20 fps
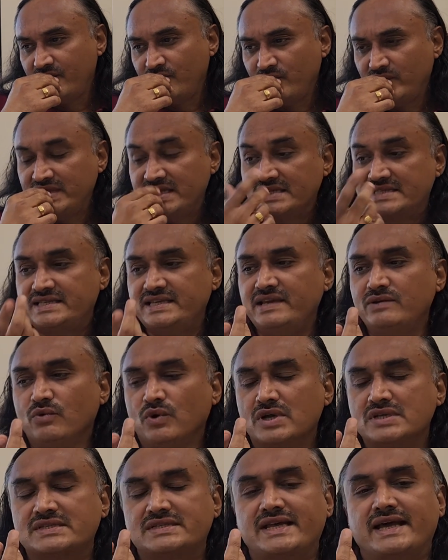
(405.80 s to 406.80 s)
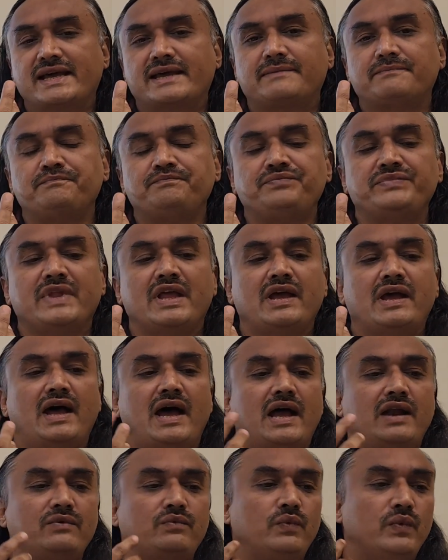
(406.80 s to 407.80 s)
When the sea was there,
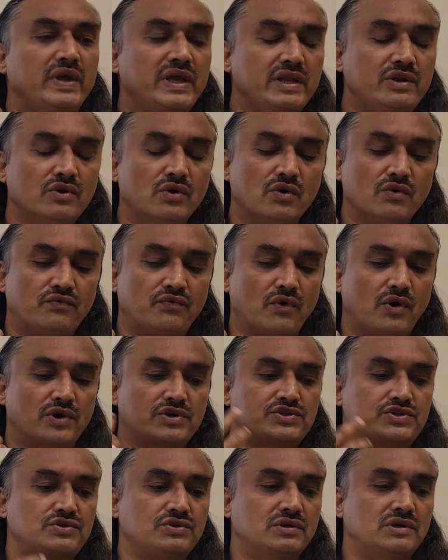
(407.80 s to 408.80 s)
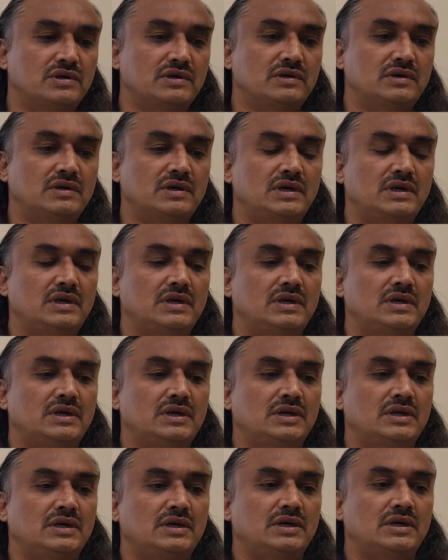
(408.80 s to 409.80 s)
and we know for sure
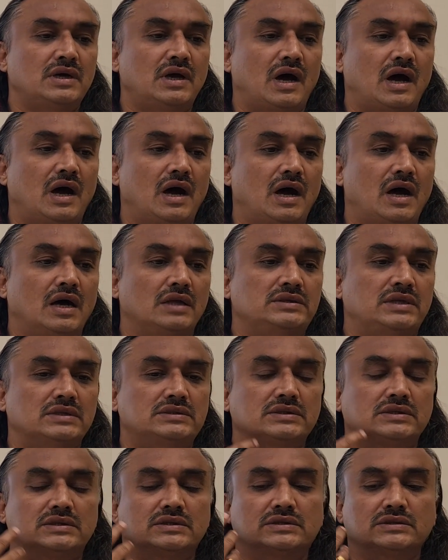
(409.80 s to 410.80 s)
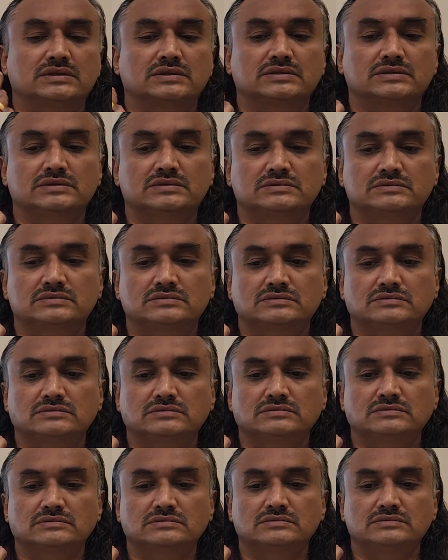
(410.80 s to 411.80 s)
the
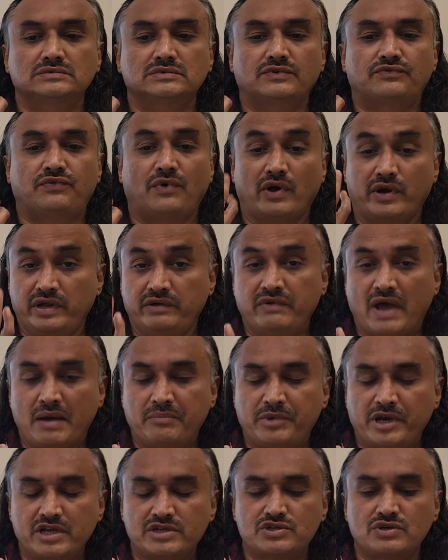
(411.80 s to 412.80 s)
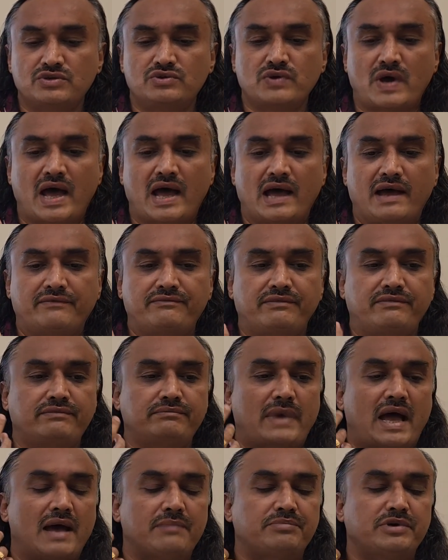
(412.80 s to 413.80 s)
for evaporation to have
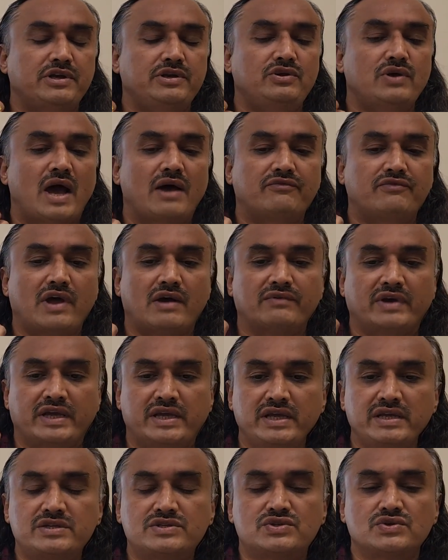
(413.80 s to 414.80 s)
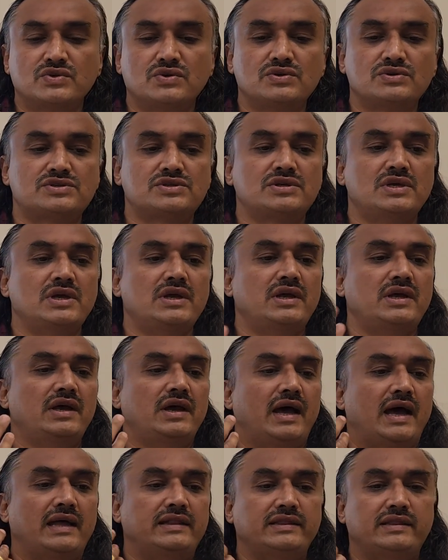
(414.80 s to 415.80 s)
happen, you have to have a heat source,
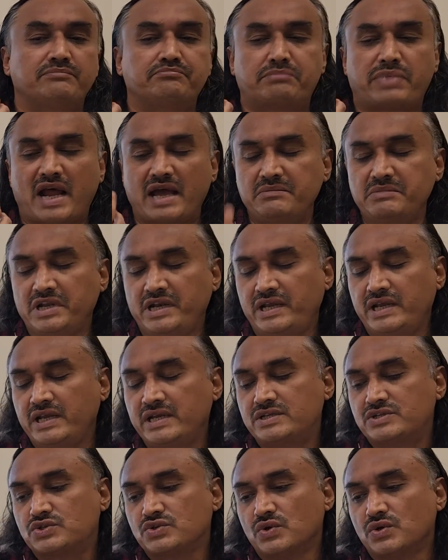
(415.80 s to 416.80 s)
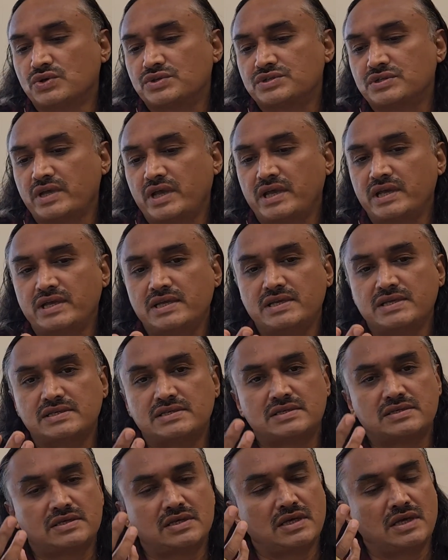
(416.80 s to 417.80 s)
and the primary heat source
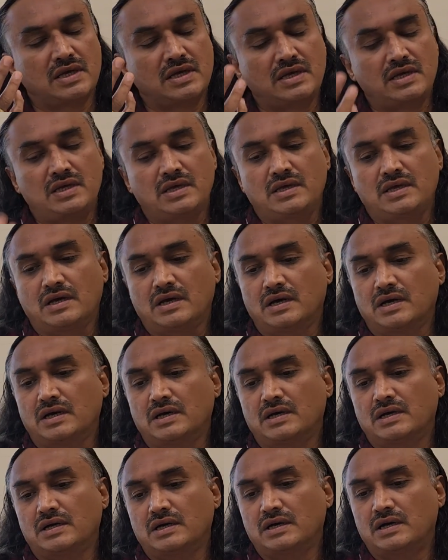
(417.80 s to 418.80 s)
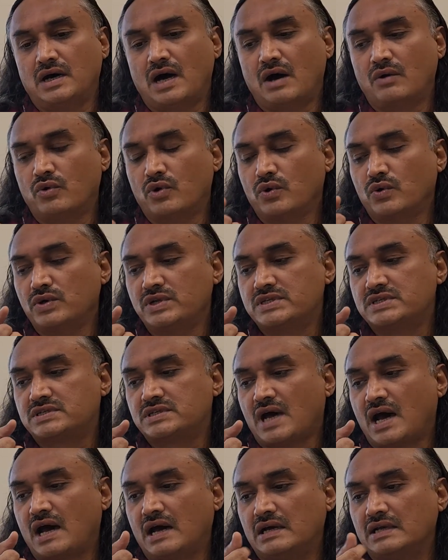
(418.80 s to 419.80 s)
is our own
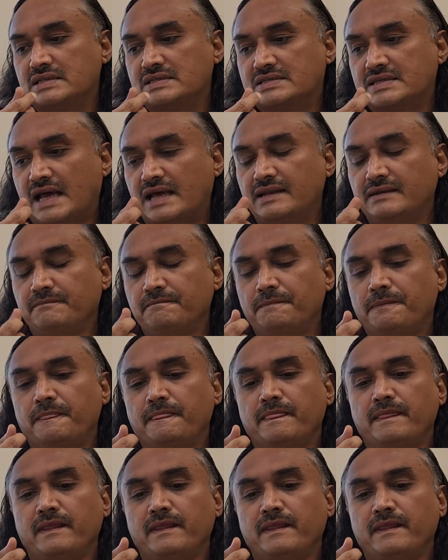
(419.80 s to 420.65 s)
star, sun,